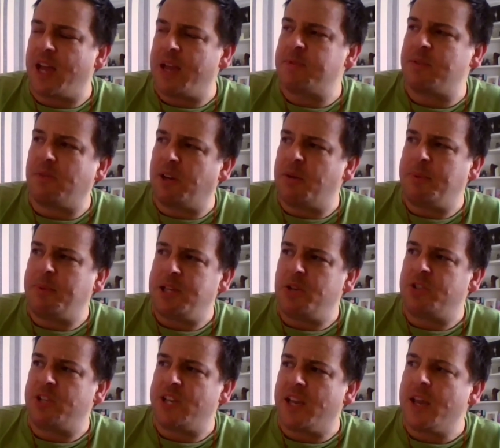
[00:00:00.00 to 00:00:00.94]
The games I'm going to
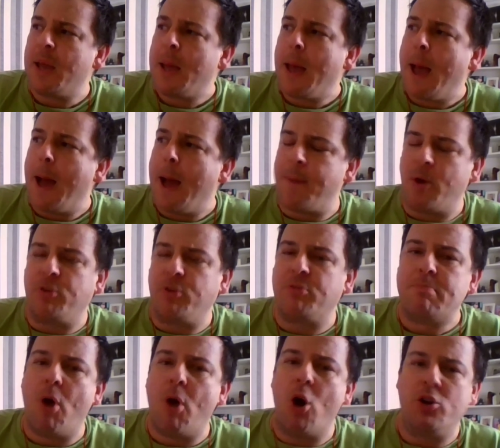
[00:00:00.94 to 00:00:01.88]
be using are
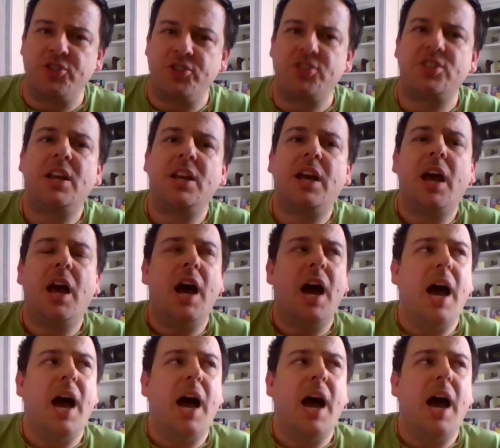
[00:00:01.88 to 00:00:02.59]
both mods.